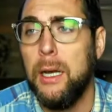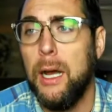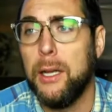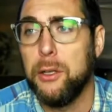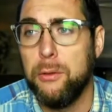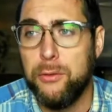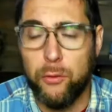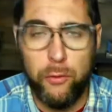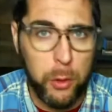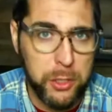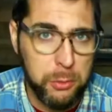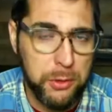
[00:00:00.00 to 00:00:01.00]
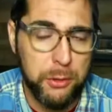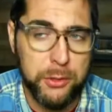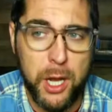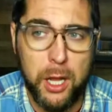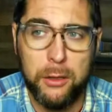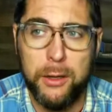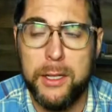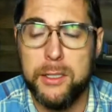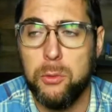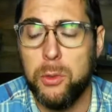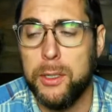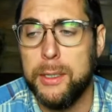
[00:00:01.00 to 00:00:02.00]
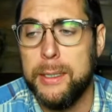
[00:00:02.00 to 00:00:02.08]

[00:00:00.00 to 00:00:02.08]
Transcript: you have your voice with your dollar, as it were.